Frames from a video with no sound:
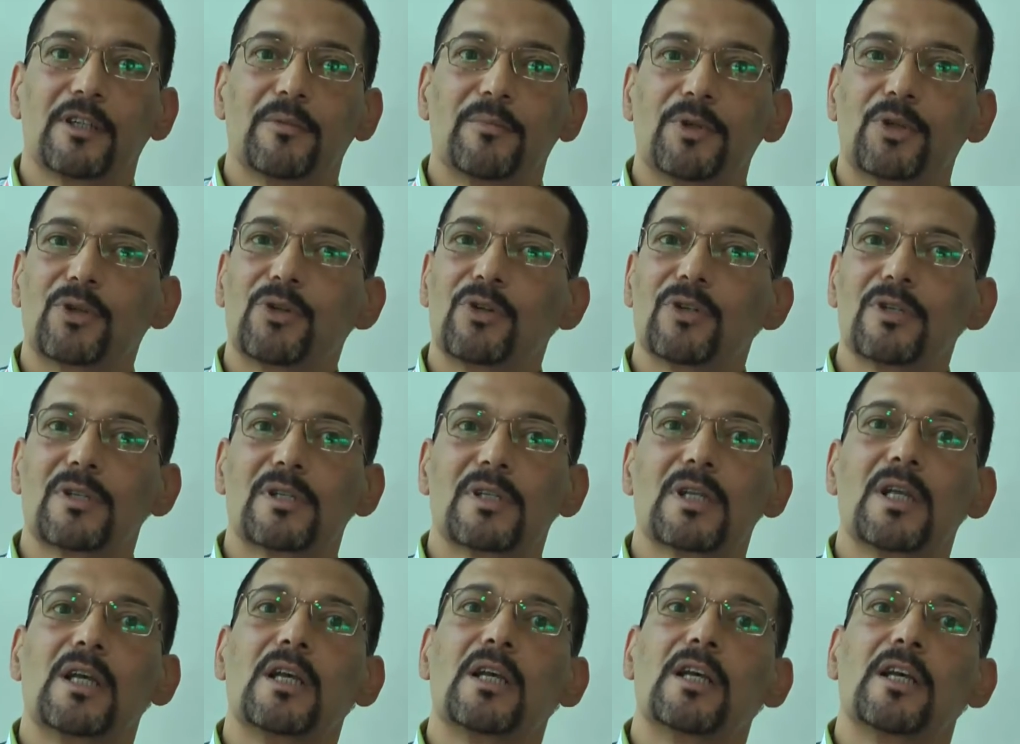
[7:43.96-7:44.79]

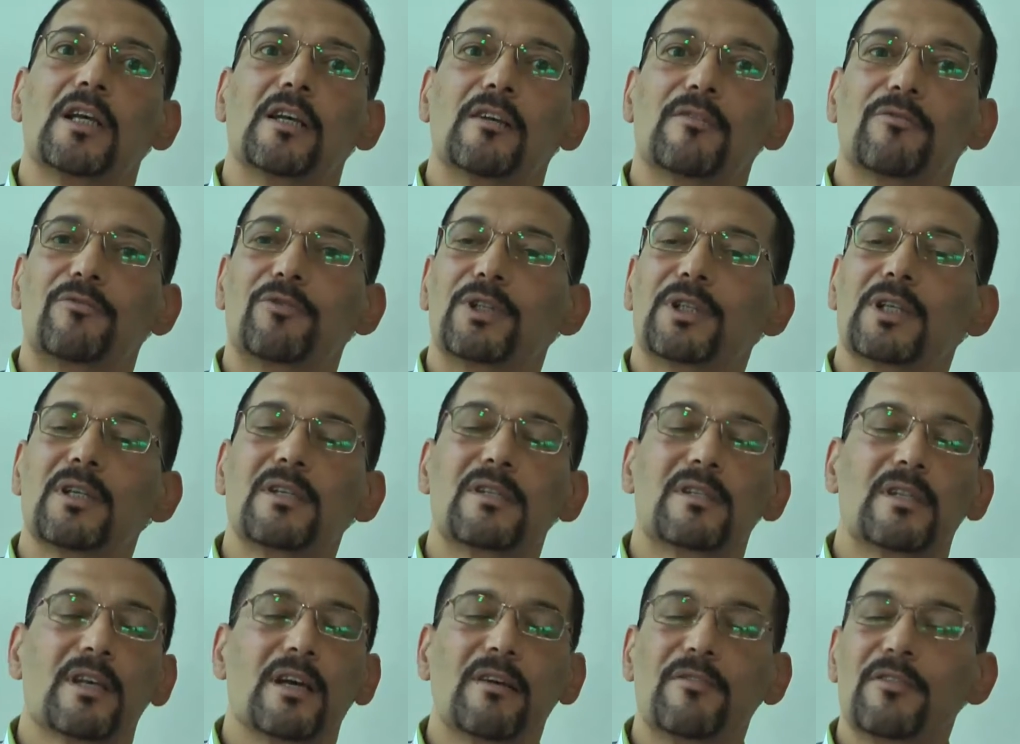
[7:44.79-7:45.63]
Because if we
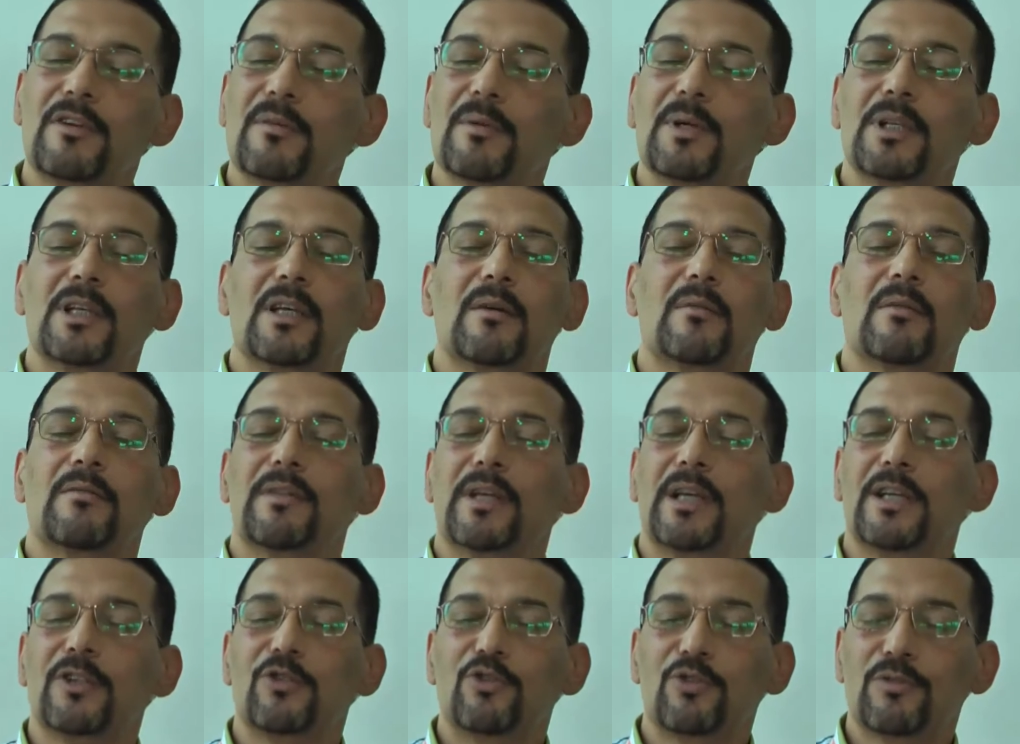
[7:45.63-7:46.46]
test everybody above
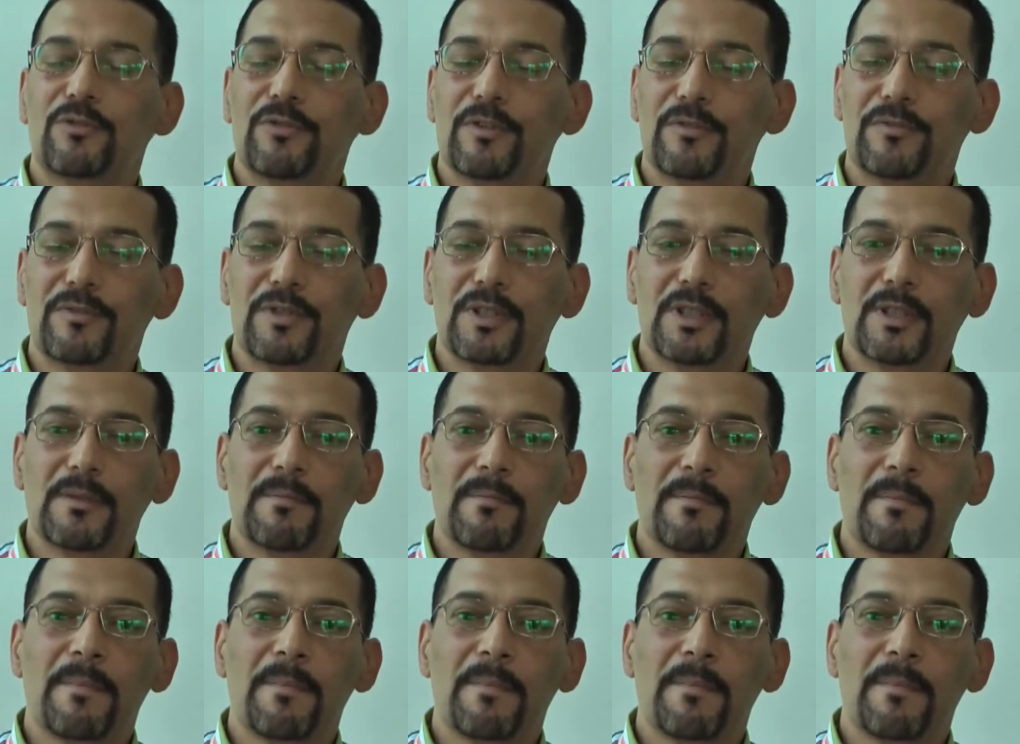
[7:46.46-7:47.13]
the age of 50